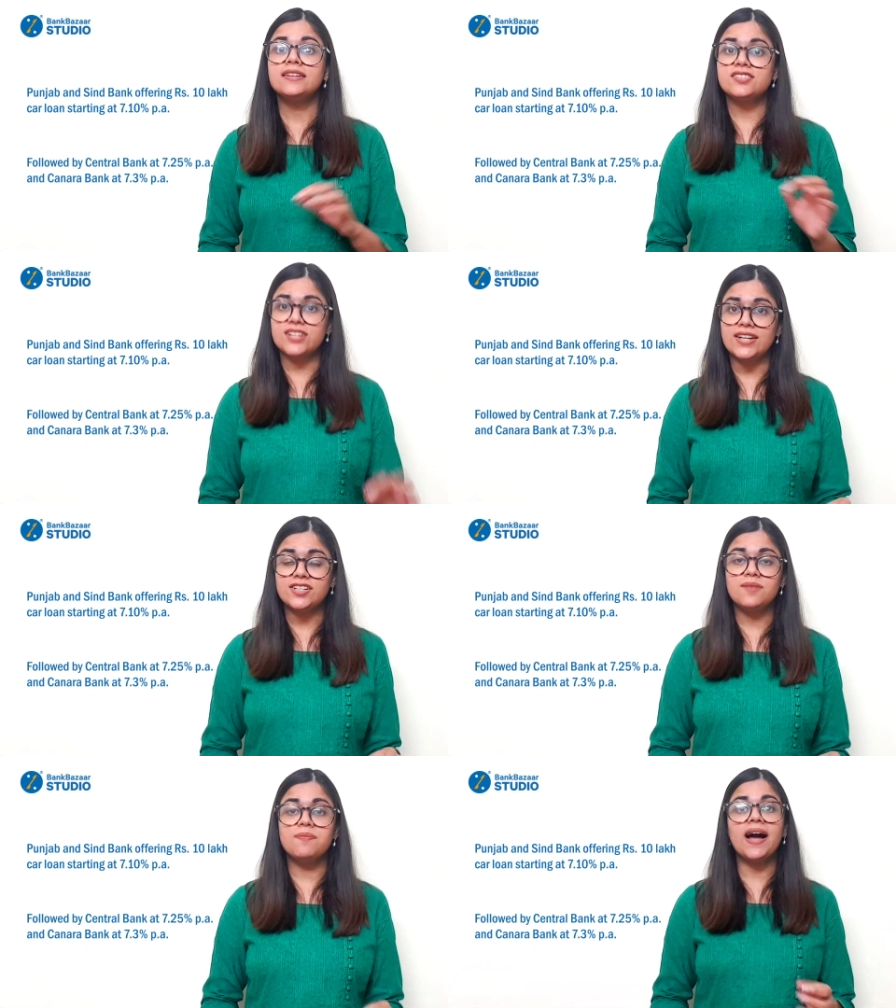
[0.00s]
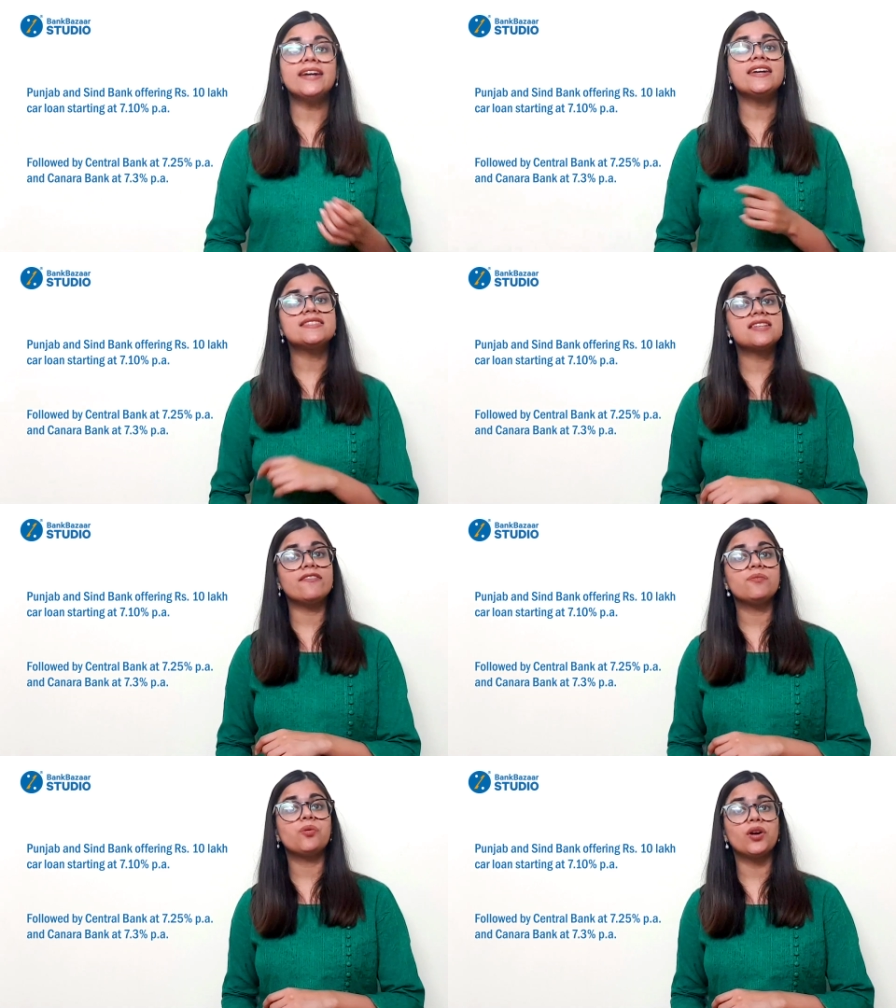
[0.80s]
The Central Bank at
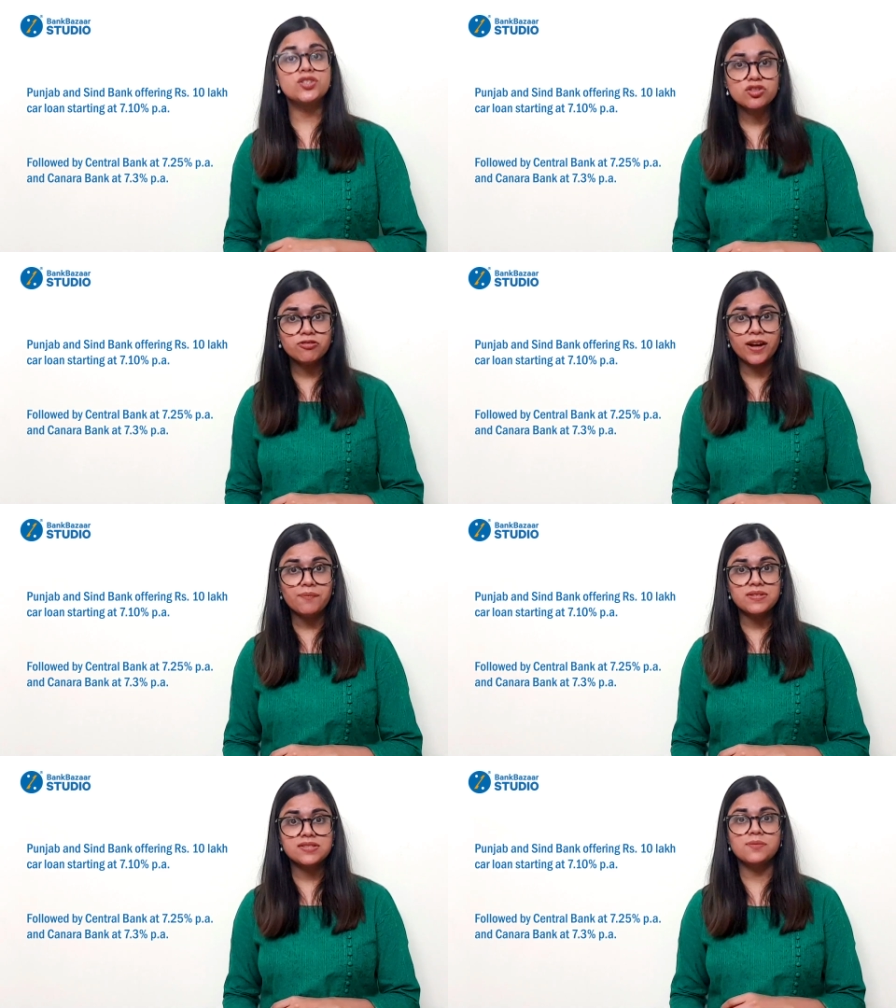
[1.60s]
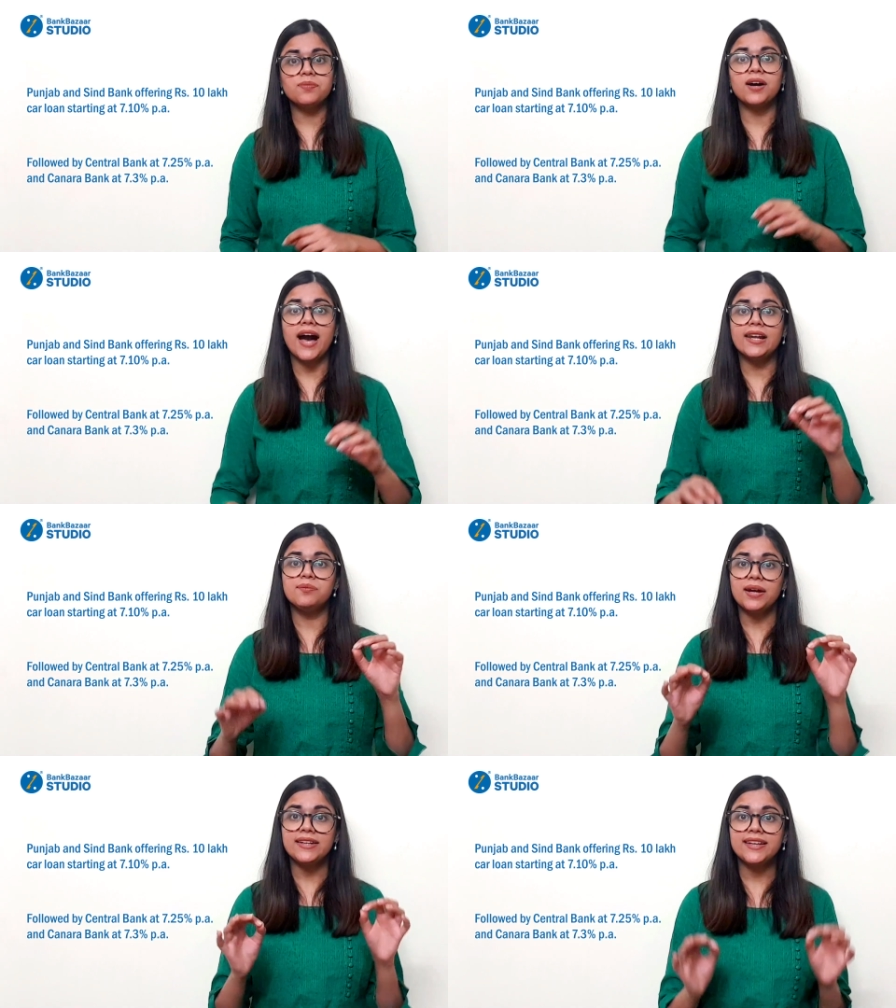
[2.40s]
7.25% per
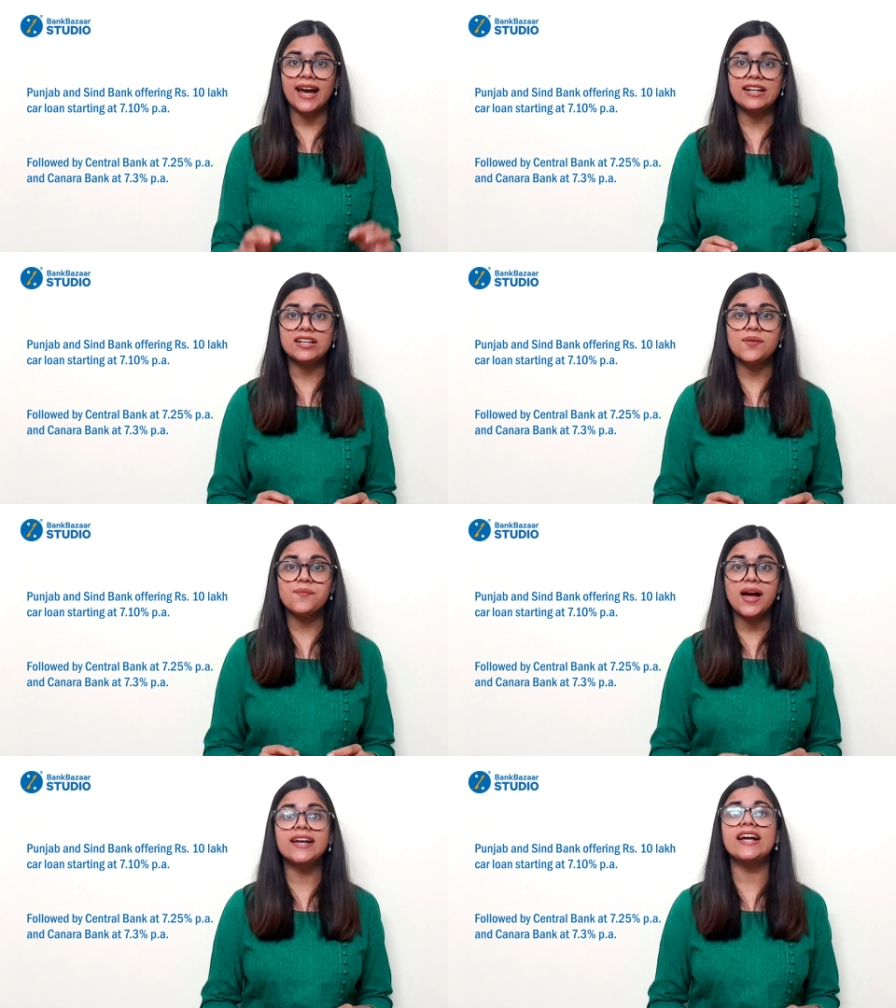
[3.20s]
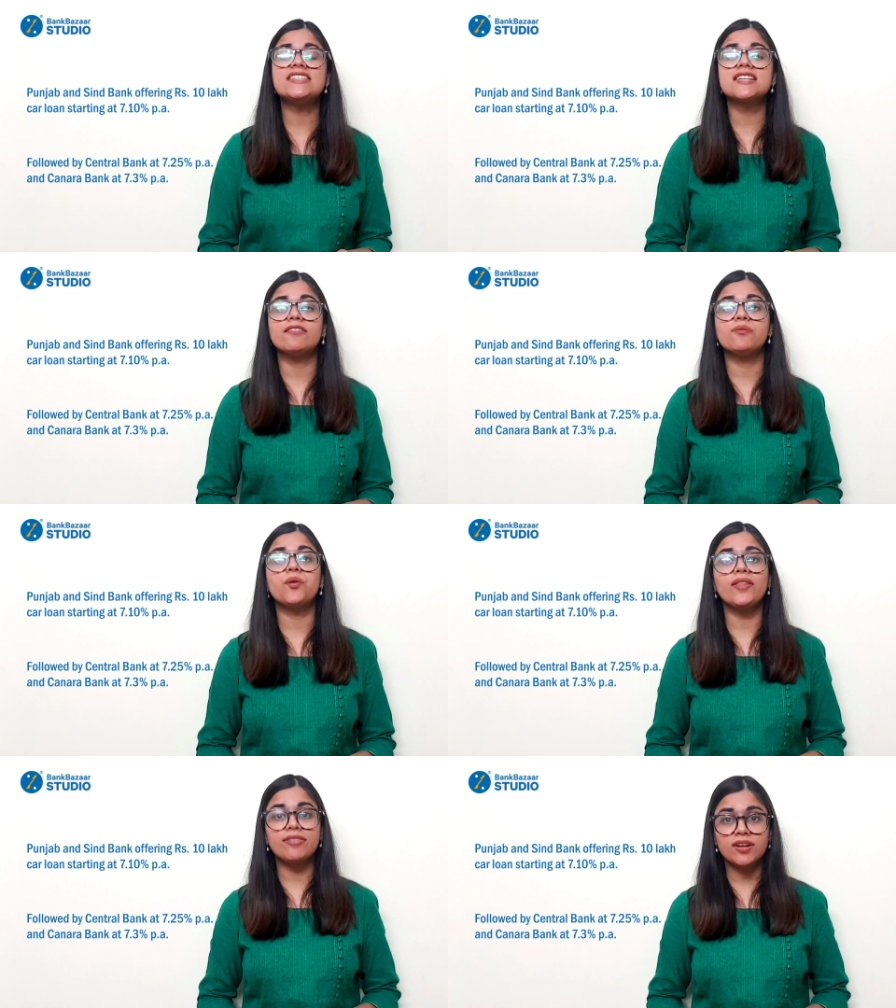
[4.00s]
annum and Canara Bank at
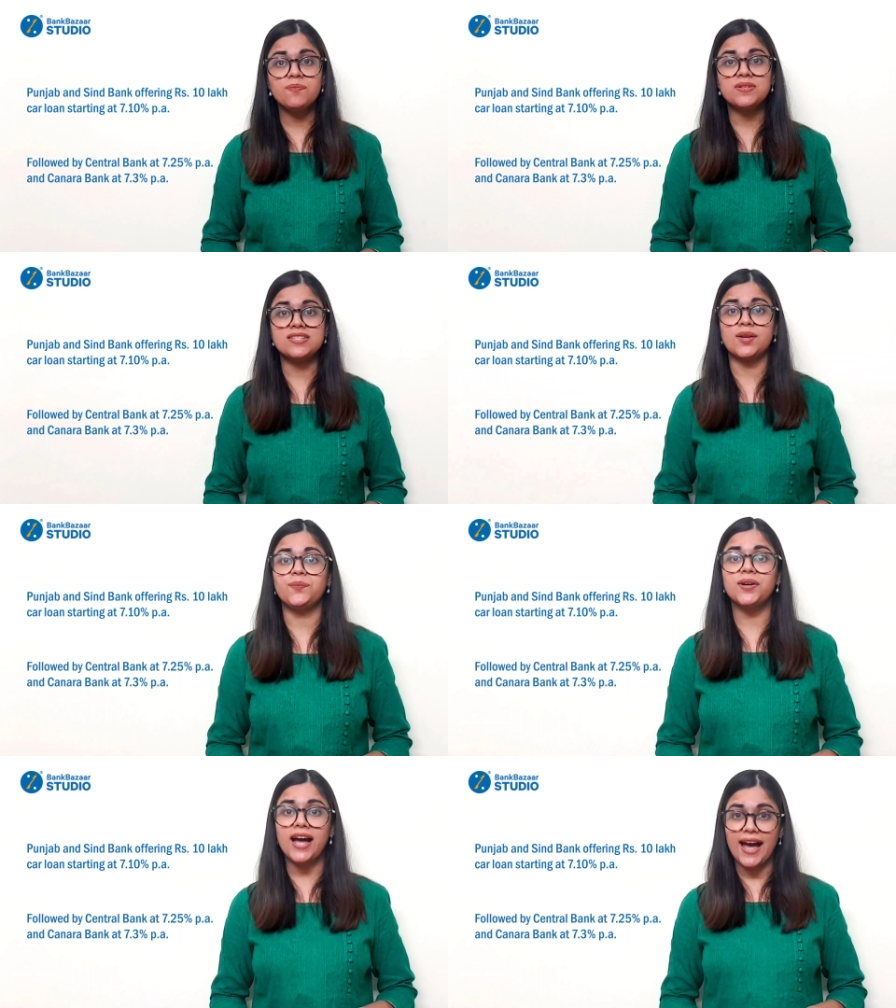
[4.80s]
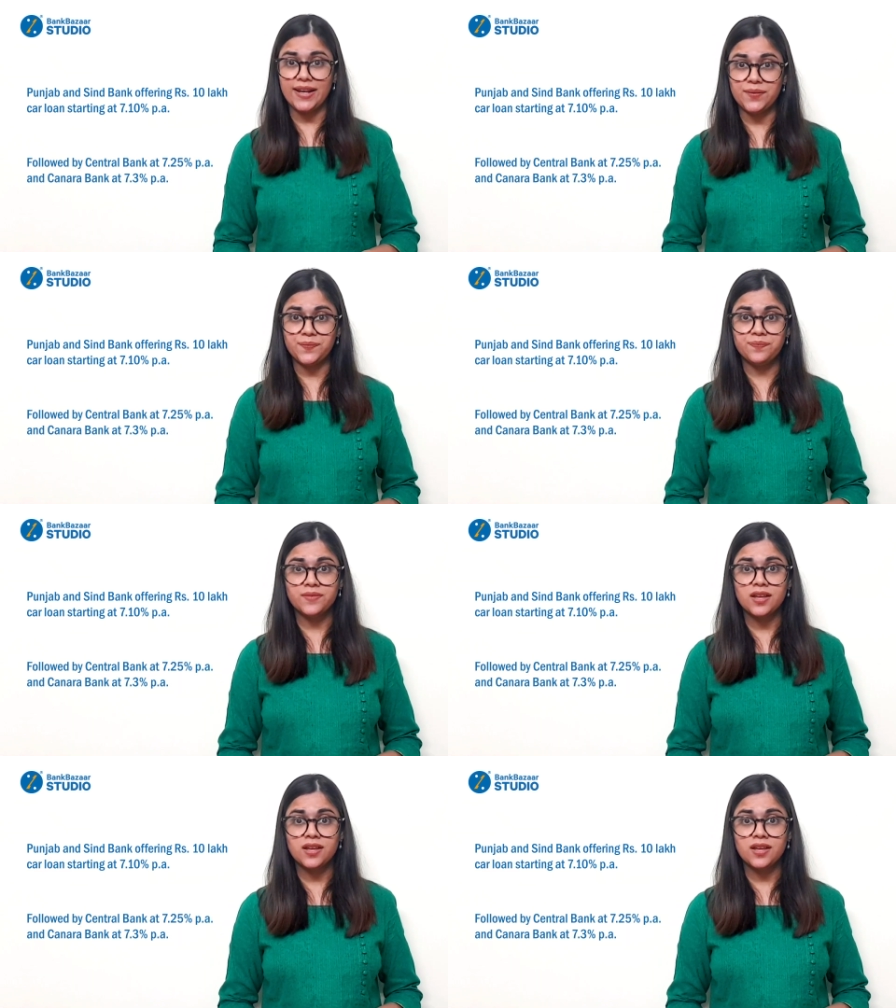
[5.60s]
7.3% per annum.